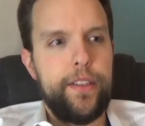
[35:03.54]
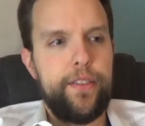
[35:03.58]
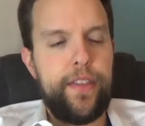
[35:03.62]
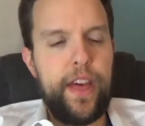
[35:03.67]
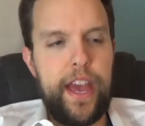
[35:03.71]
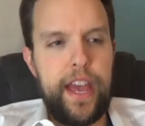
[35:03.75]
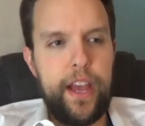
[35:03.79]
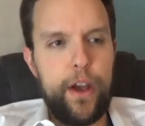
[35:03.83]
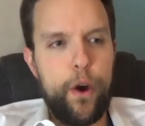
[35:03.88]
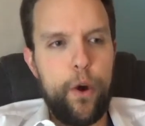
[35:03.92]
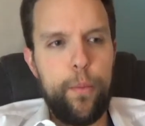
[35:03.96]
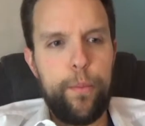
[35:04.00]

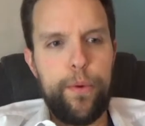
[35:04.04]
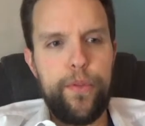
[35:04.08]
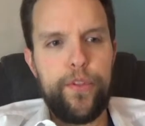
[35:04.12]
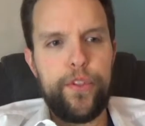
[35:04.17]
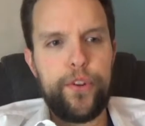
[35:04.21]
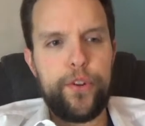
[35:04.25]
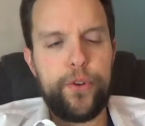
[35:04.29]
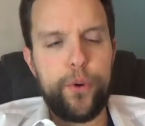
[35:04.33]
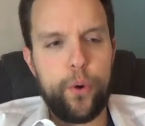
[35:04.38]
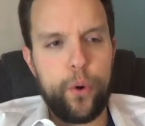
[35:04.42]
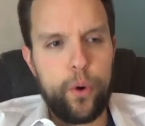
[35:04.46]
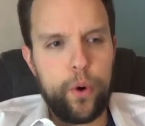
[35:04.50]
They open
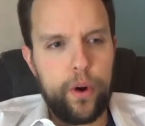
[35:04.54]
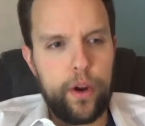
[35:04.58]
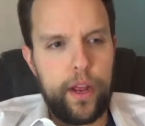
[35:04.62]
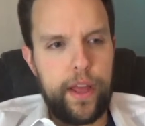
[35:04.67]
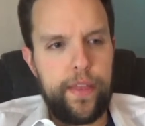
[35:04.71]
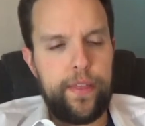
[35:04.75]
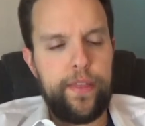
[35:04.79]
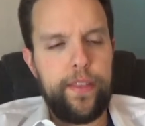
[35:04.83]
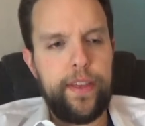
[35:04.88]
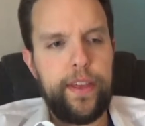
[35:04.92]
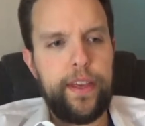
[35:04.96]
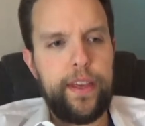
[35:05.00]
the door,
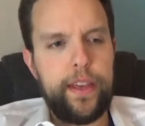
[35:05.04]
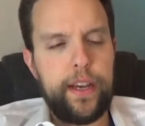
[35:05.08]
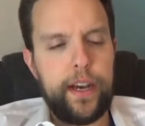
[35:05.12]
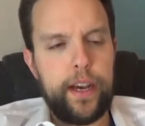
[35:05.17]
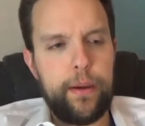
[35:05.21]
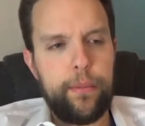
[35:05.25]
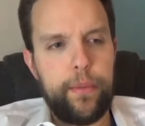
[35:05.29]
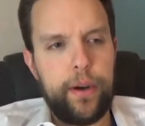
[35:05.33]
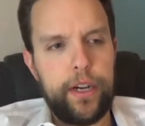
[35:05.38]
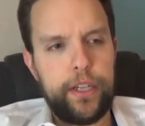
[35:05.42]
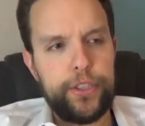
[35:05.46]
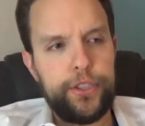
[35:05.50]
and the
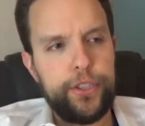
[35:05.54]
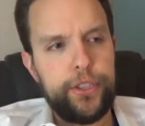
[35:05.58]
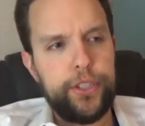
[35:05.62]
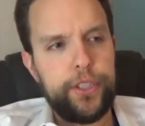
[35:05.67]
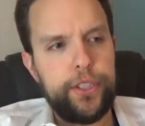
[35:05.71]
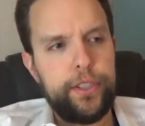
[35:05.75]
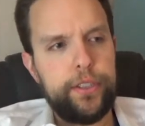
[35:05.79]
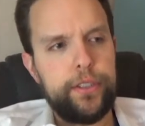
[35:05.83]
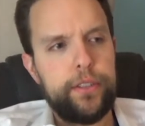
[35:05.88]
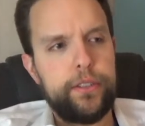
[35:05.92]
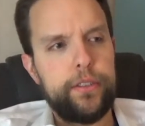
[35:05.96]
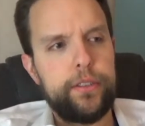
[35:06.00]

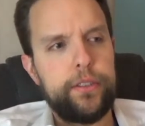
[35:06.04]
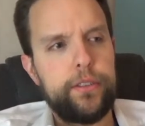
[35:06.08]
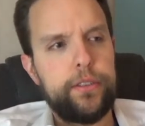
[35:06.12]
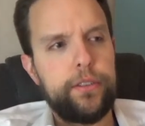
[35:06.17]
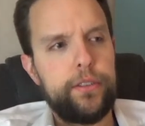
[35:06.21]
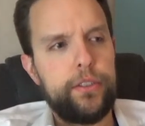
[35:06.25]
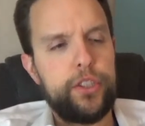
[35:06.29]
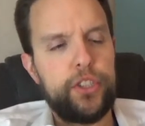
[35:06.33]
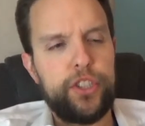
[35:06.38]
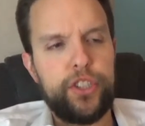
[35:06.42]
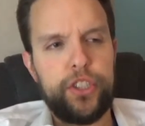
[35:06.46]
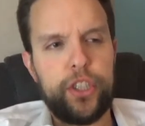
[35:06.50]
usher
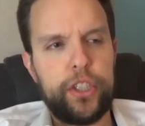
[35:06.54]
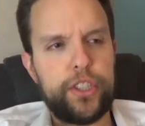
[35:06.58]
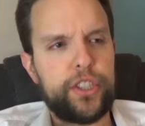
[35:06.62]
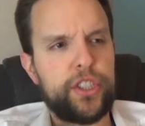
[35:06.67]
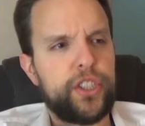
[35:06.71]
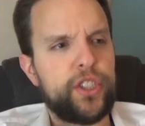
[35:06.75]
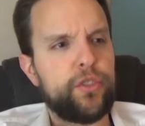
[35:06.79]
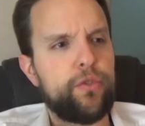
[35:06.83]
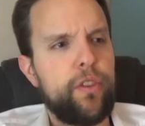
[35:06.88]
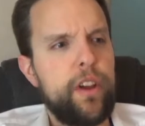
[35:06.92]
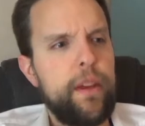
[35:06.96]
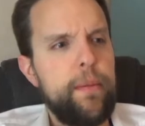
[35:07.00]
just starts
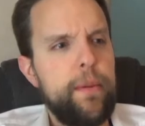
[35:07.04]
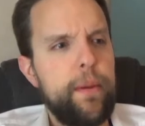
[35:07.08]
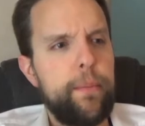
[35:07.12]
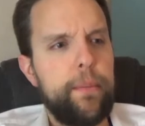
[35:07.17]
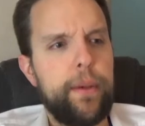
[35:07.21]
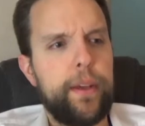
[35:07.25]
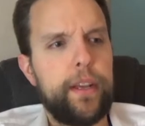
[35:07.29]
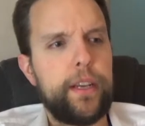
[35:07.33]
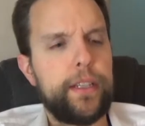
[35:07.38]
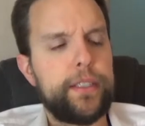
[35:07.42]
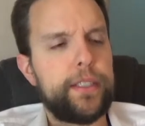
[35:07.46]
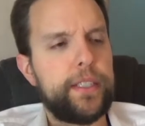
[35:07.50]
screaming
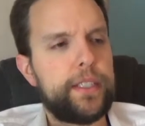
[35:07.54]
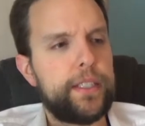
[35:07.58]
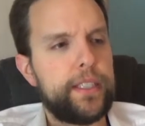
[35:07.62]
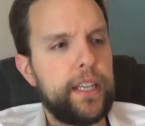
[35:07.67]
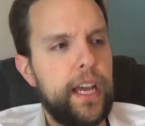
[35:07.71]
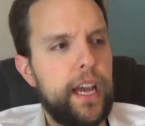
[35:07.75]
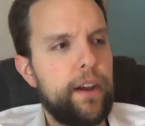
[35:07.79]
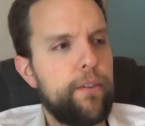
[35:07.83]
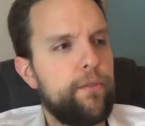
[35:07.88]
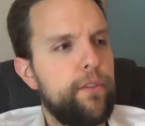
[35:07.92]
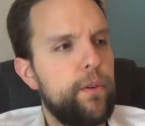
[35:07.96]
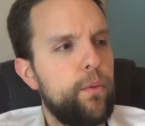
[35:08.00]
because
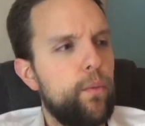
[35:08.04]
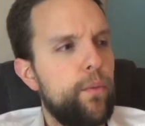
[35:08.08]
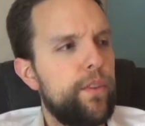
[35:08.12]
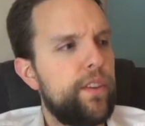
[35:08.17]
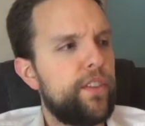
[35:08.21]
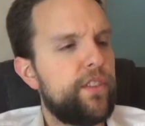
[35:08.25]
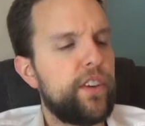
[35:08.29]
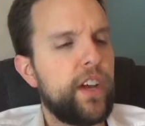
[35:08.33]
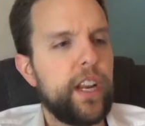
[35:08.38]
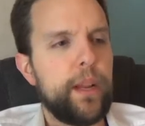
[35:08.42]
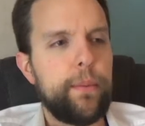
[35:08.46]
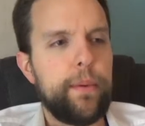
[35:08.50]

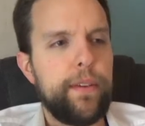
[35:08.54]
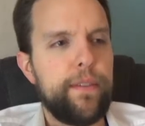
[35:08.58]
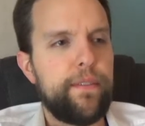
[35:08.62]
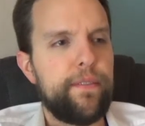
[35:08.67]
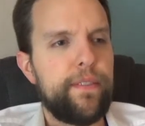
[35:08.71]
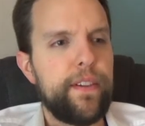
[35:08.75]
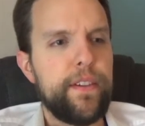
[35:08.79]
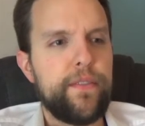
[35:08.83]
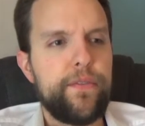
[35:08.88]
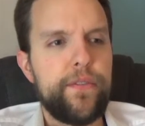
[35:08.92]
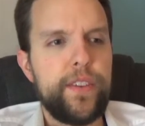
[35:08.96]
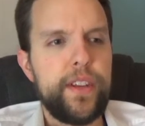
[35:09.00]
there's got to be
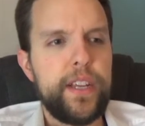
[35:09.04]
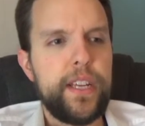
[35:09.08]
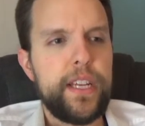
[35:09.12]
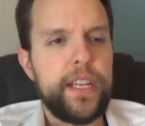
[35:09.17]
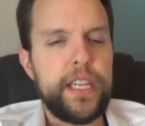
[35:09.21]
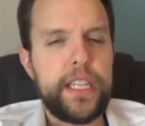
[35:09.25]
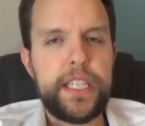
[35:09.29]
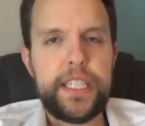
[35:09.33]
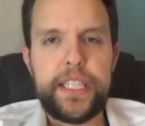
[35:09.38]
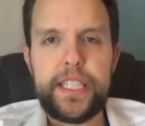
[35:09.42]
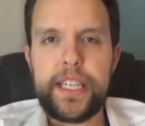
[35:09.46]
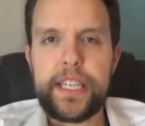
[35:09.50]

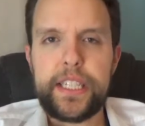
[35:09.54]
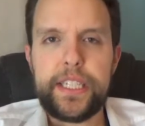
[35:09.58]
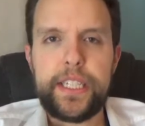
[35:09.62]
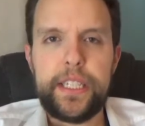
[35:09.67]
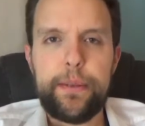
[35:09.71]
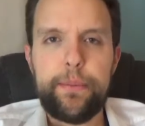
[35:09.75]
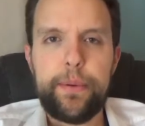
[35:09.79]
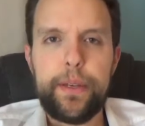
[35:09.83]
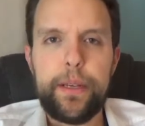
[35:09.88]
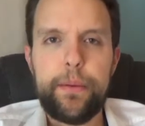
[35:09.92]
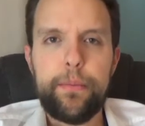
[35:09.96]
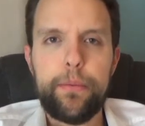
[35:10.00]
50,
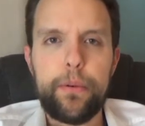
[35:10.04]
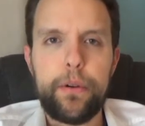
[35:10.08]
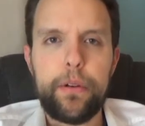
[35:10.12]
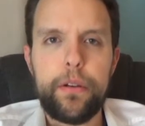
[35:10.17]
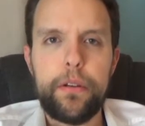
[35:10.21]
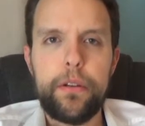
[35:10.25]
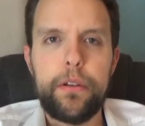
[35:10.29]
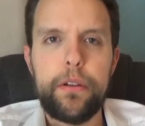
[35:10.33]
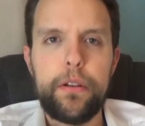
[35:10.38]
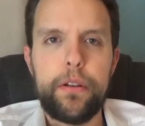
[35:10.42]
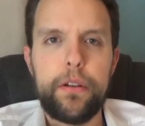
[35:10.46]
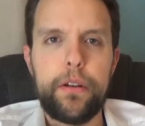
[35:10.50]
60
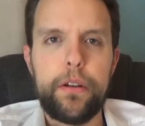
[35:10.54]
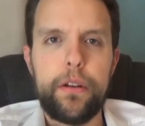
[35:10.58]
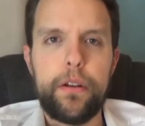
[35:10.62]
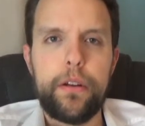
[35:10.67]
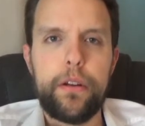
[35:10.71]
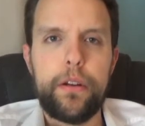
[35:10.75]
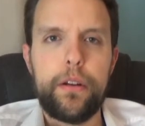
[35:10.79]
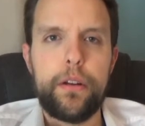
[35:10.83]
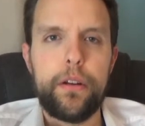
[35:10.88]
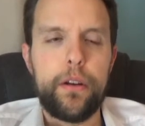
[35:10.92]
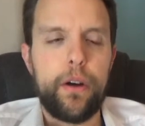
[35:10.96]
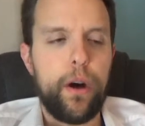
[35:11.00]
people
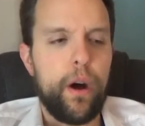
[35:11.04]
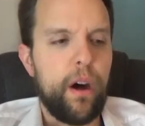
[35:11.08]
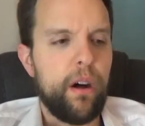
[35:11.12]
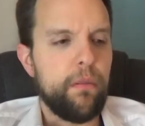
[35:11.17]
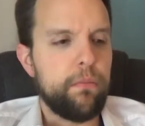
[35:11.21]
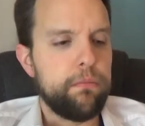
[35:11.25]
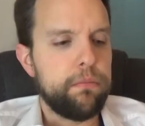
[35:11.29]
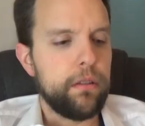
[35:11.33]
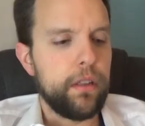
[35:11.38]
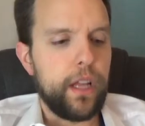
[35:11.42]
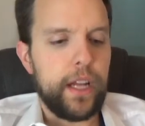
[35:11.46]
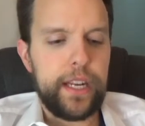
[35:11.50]
all
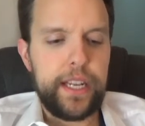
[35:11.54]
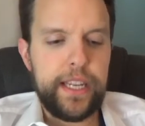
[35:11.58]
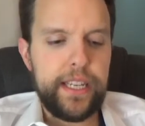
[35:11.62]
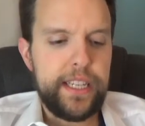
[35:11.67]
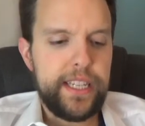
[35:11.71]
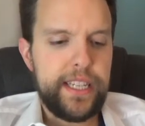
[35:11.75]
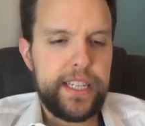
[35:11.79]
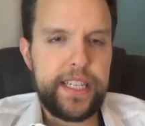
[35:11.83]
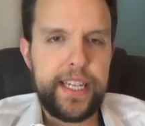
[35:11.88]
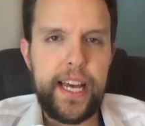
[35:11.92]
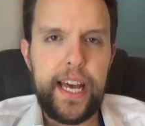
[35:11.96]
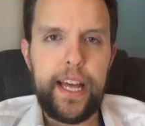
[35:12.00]
bloodied
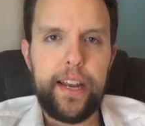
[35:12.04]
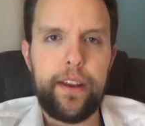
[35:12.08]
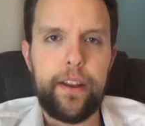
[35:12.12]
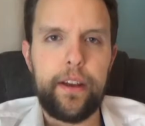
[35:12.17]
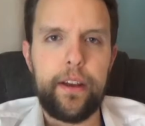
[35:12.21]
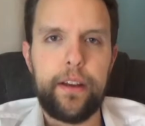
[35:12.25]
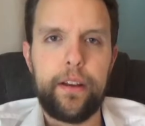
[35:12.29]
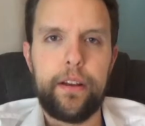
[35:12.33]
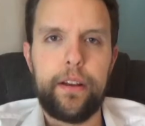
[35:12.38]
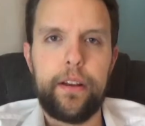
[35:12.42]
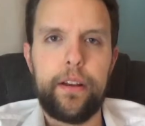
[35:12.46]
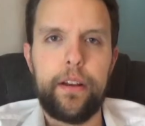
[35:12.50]
and dead.
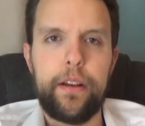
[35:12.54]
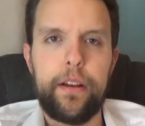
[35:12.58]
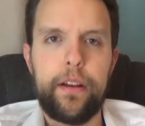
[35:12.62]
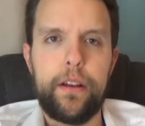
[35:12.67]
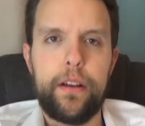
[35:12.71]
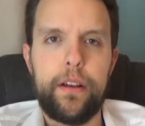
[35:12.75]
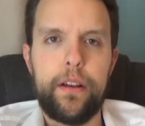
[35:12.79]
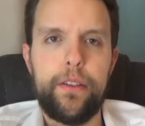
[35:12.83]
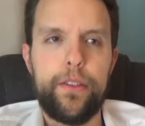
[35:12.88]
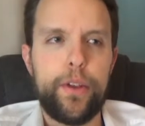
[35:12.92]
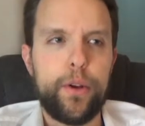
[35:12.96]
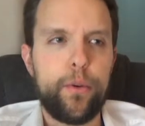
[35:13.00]

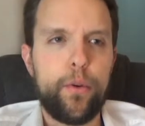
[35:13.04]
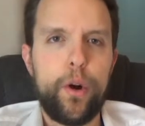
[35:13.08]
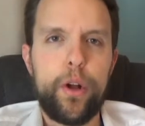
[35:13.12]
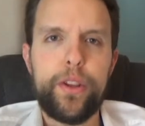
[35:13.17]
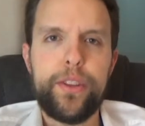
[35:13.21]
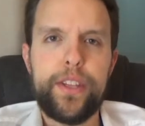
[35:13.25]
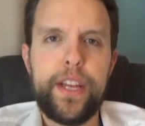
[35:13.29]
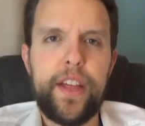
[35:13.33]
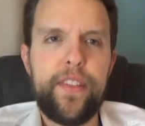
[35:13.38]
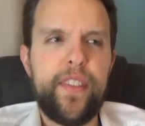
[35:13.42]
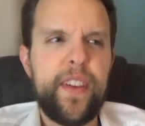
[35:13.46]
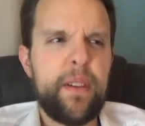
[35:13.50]
They're all
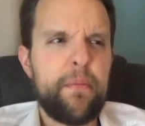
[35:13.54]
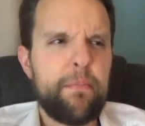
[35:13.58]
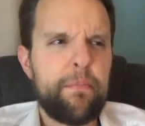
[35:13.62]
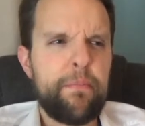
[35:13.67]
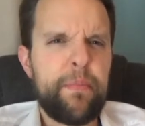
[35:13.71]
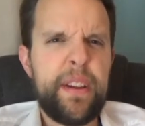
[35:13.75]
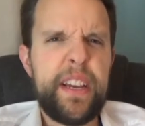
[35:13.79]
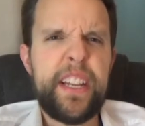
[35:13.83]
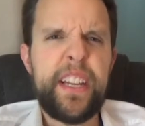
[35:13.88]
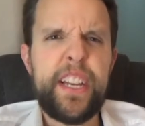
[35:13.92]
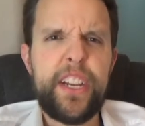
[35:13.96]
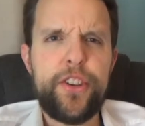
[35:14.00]
dead. They
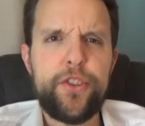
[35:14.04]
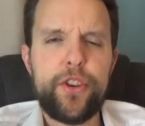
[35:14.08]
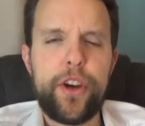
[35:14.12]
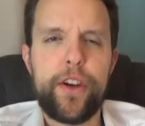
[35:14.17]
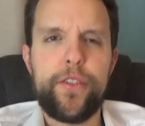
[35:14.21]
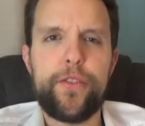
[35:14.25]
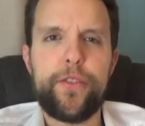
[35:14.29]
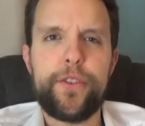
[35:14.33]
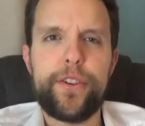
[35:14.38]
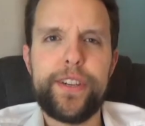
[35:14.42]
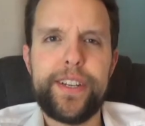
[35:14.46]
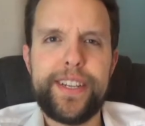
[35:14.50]
beat each
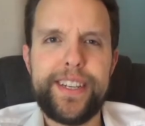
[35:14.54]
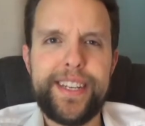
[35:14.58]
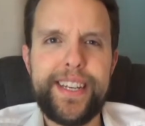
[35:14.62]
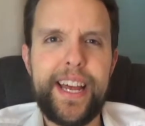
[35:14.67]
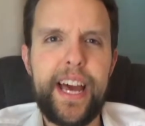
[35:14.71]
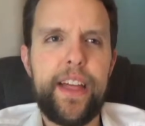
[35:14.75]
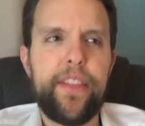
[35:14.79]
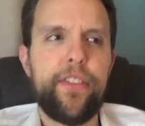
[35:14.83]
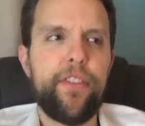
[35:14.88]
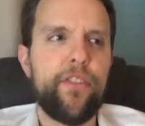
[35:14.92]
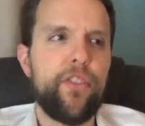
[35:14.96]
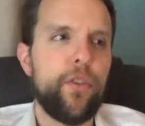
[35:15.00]
other to death.